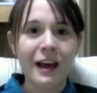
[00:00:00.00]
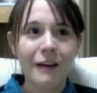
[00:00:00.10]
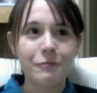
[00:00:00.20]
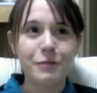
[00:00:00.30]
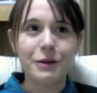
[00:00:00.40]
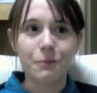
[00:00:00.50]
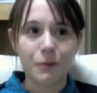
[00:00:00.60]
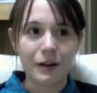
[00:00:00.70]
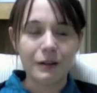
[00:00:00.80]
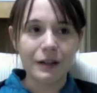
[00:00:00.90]
have been
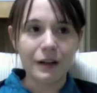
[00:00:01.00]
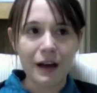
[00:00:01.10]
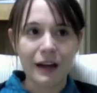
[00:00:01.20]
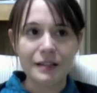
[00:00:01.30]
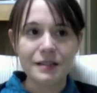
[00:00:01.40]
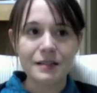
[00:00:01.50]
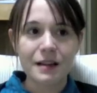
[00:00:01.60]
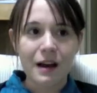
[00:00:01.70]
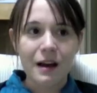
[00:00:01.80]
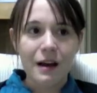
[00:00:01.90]
really nice.
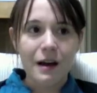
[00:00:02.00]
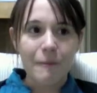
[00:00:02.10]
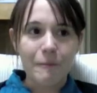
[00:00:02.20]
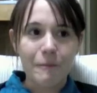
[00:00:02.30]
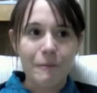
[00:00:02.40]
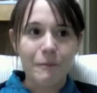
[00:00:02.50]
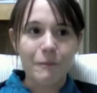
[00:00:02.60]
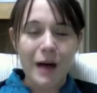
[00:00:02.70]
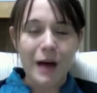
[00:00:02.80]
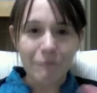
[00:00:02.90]

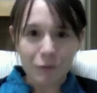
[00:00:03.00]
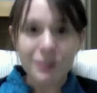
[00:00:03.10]
And for